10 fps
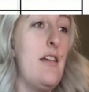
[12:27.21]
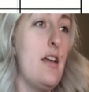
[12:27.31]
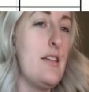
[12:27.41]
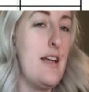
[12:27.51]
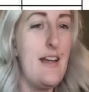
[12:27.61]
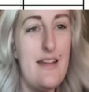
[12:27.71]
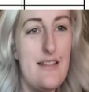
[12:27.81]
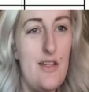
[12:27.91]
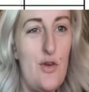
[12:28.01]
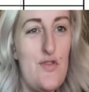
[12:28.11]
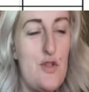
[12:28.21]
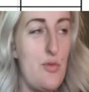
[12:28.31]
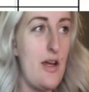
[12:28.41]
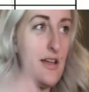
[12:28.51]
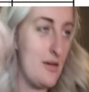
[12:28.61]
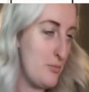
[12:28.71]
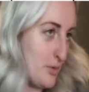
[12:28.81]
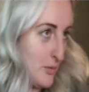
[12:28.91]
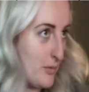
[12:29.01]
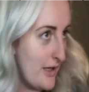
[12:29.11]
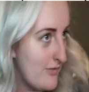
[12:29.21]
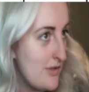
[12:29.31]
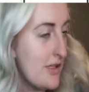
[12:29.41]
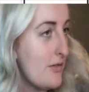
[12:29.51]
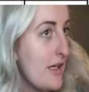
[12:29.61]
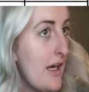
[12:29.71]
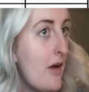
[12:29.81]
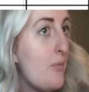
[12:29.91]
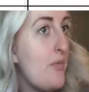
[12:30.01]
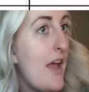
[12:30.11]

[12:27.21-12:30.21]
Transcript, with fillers: Not that I need to know if she's pregnant, but whatever, I don't care.